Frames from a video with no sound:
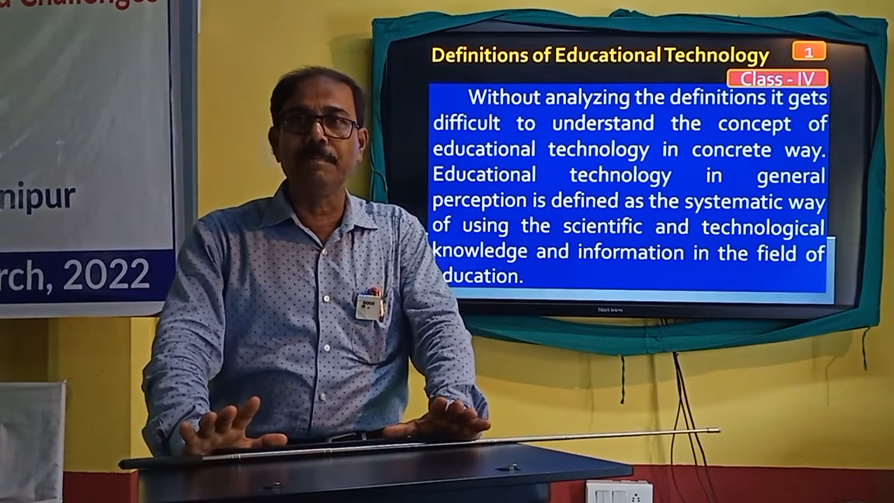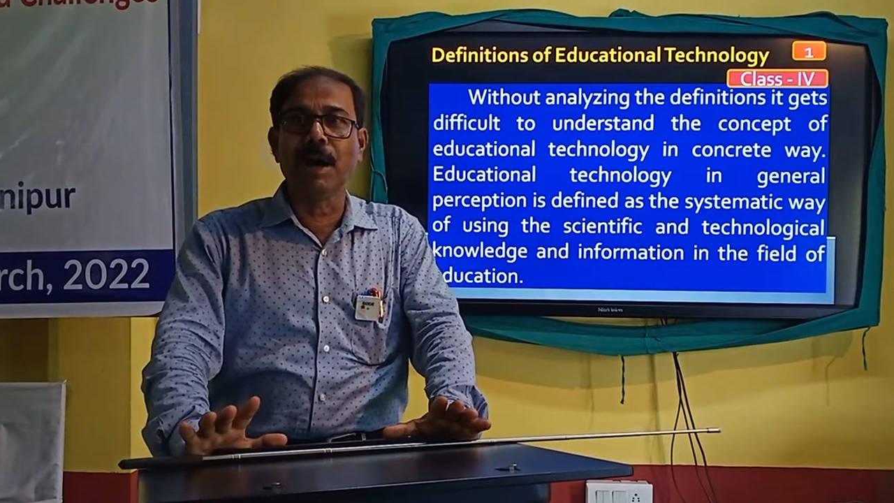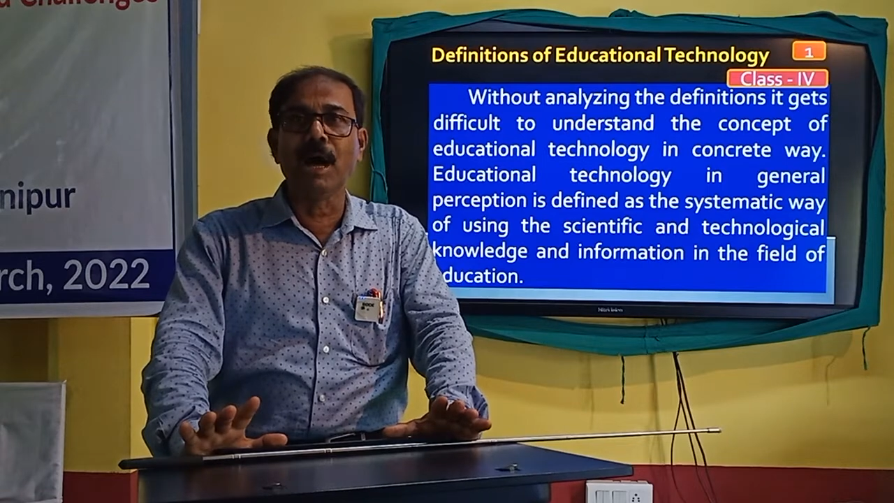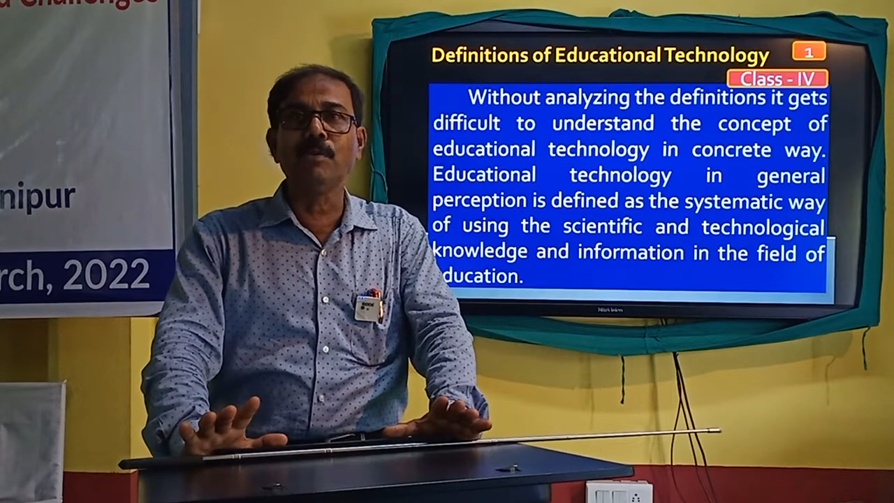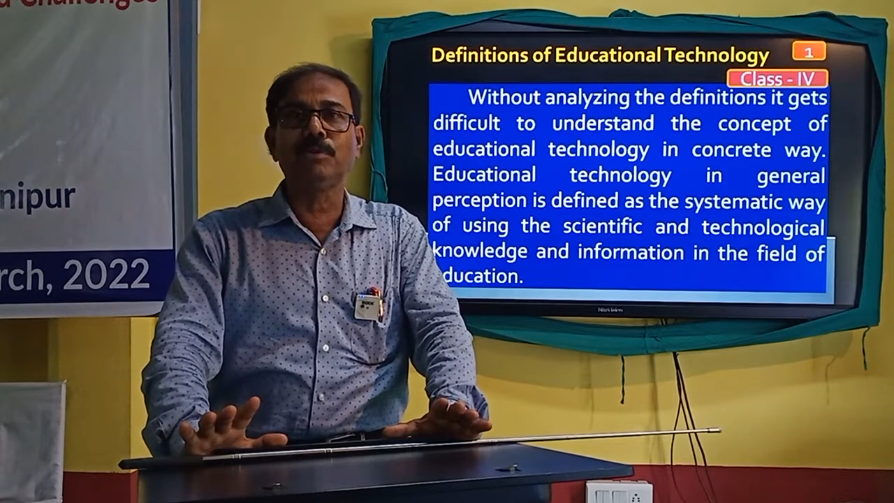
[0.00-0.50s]

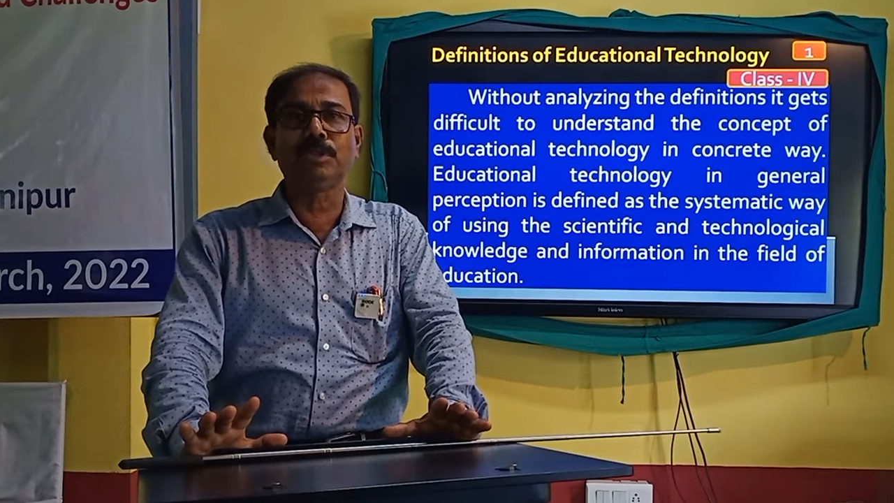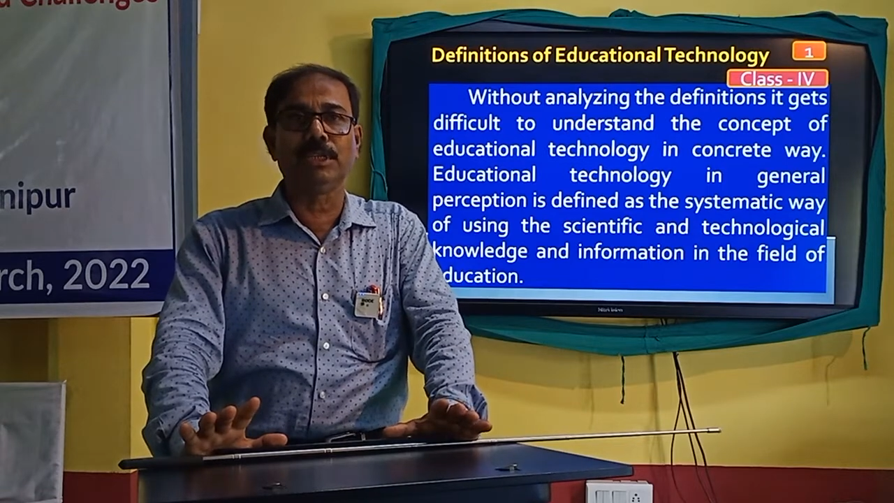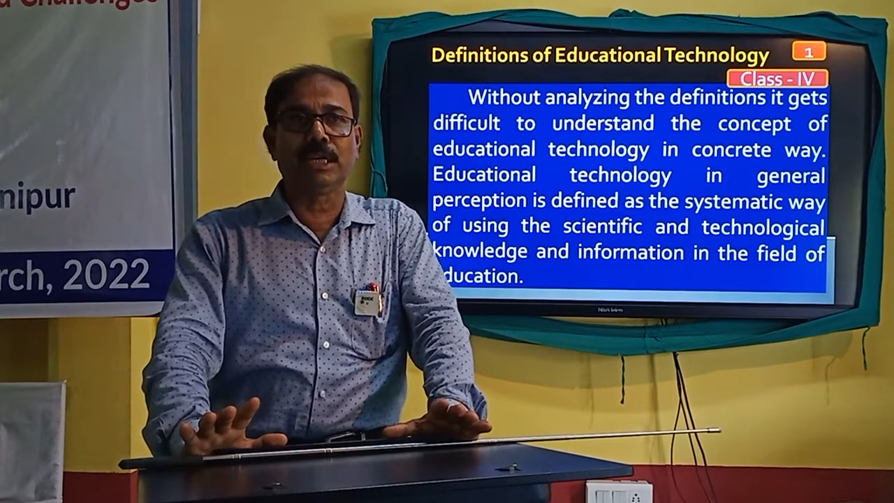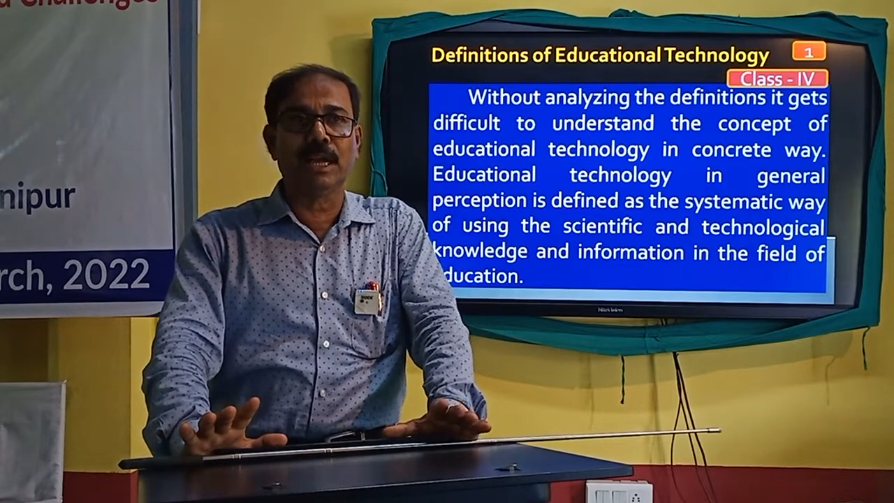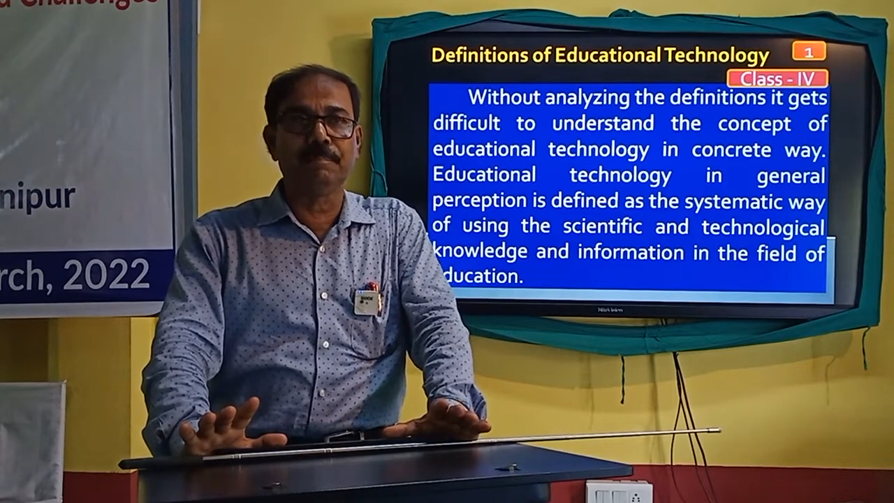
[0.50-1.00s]
about
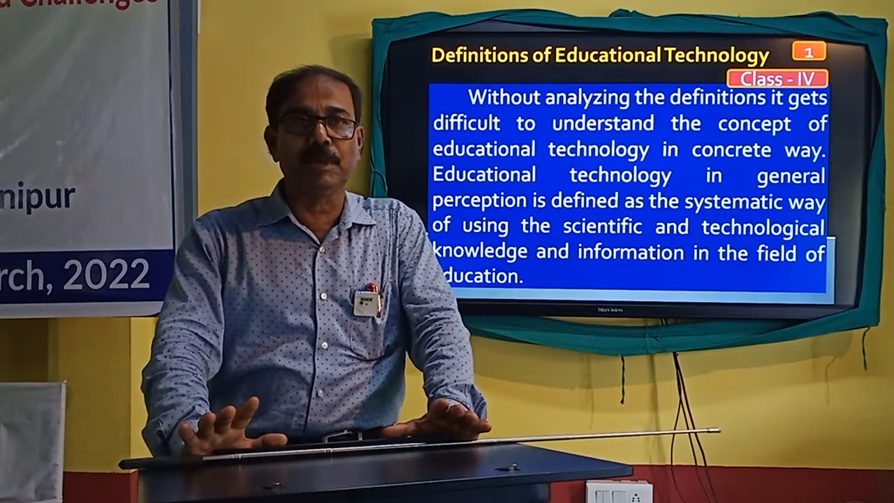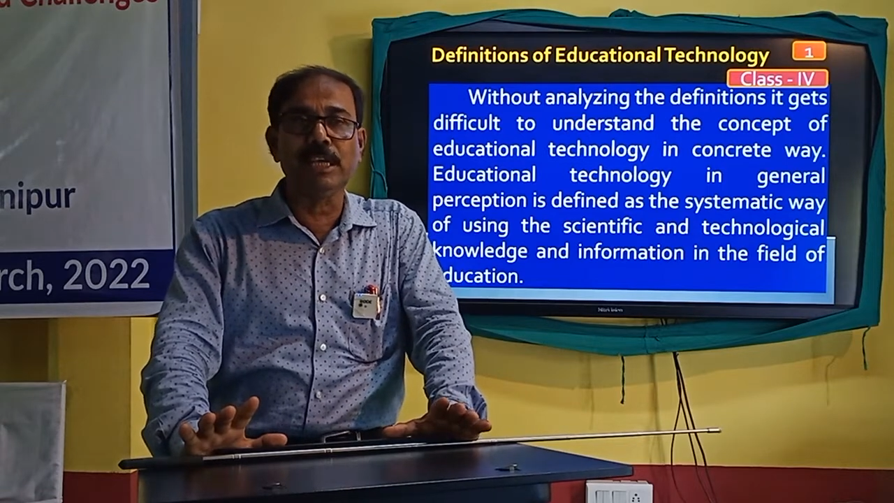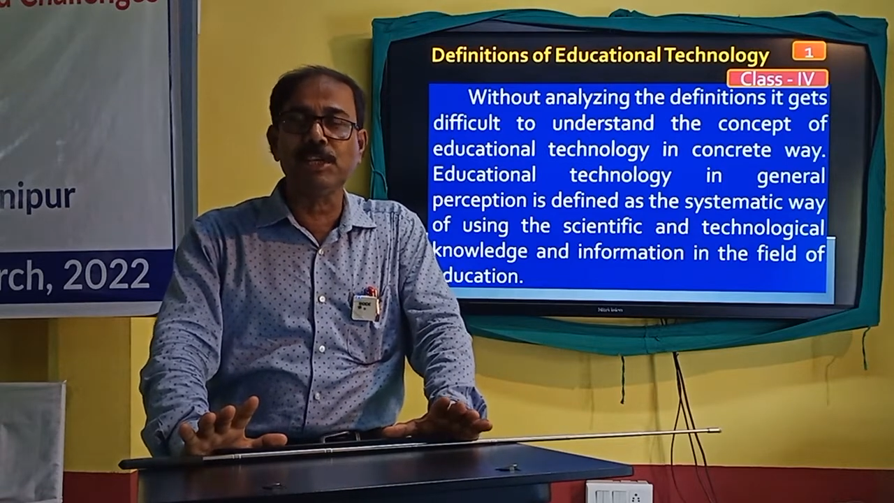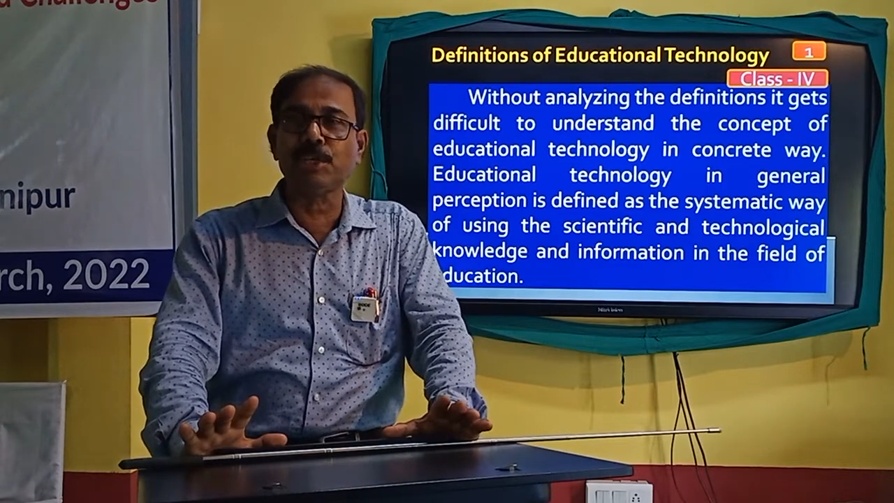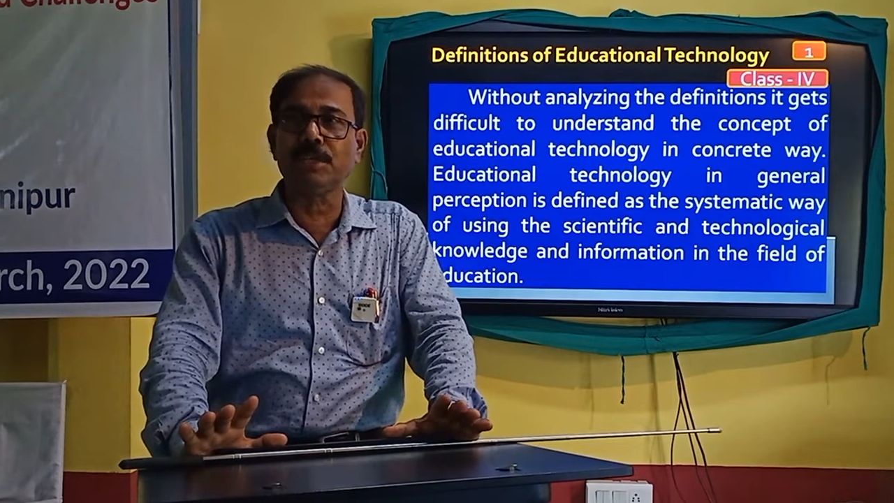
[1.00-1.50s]
the
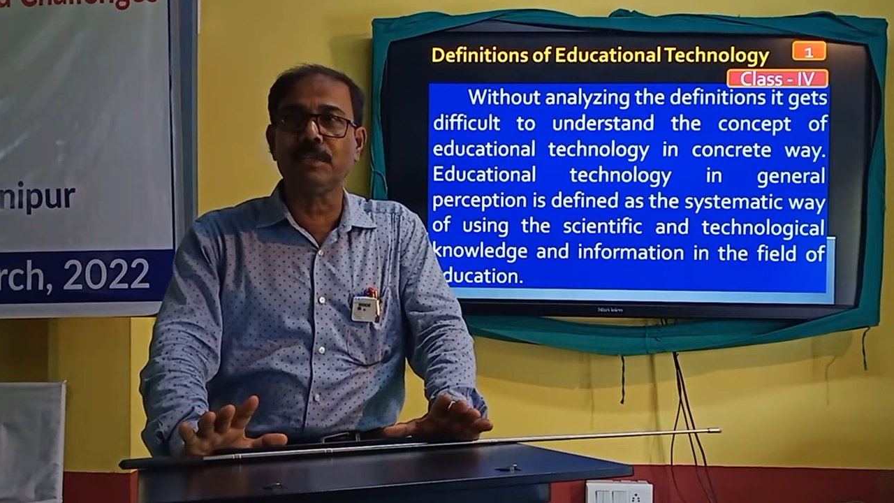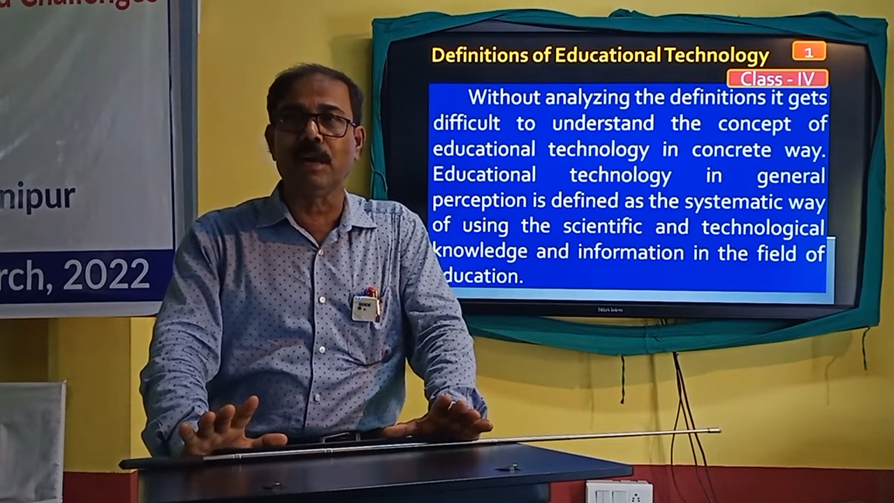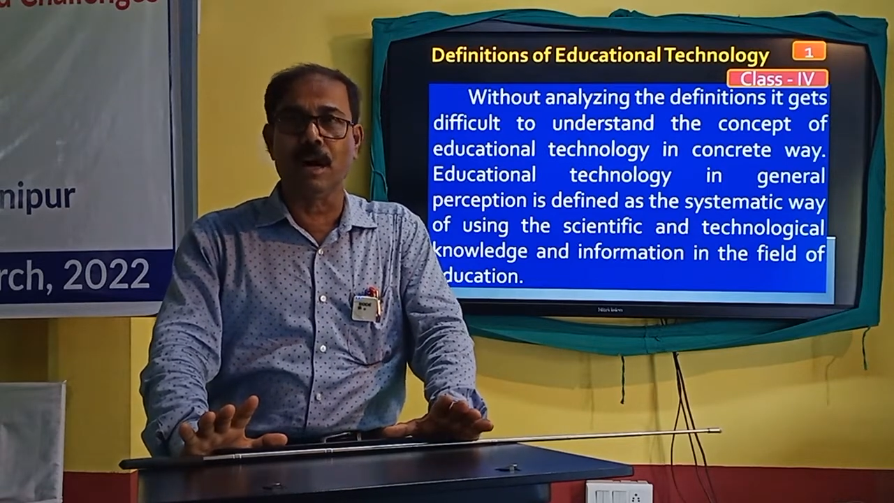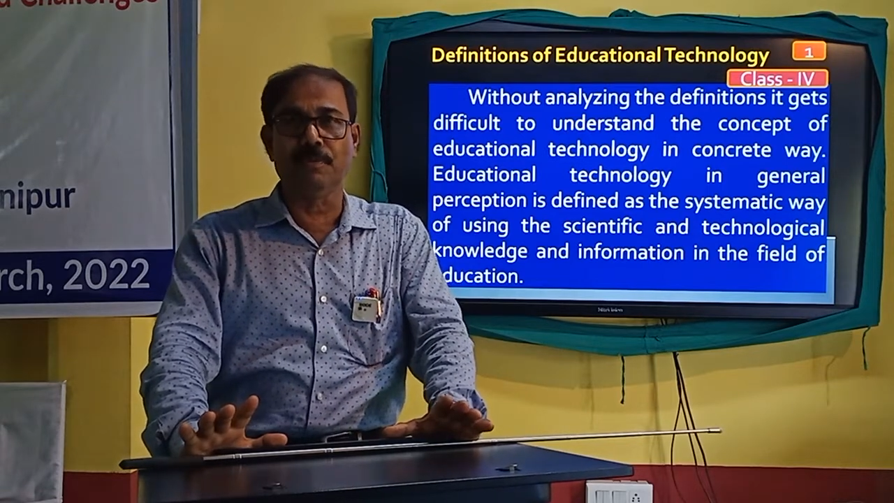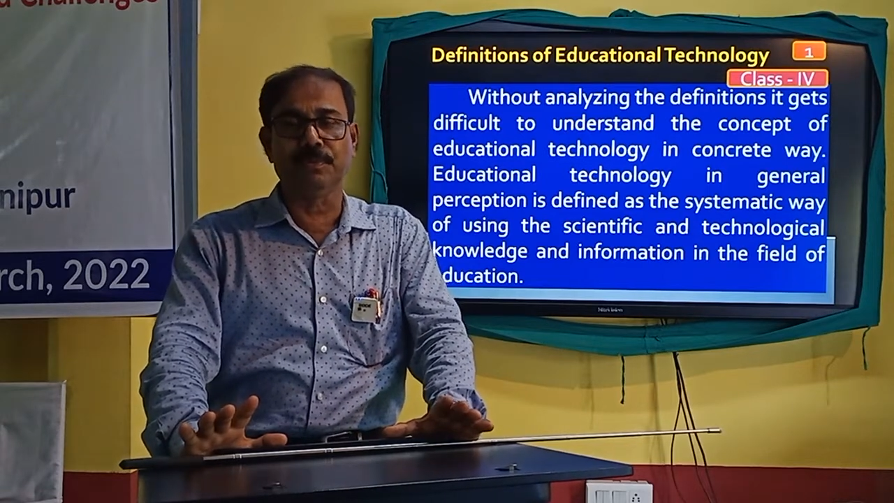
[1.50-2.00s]
completion
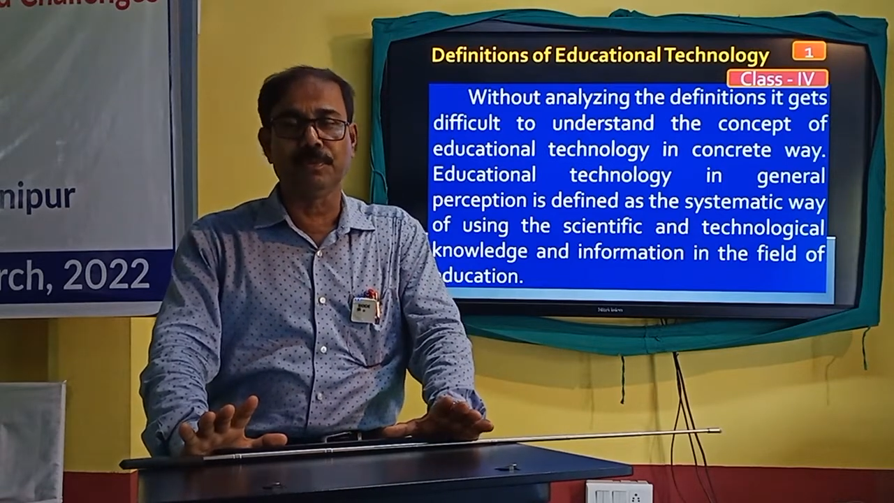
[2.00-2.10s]
of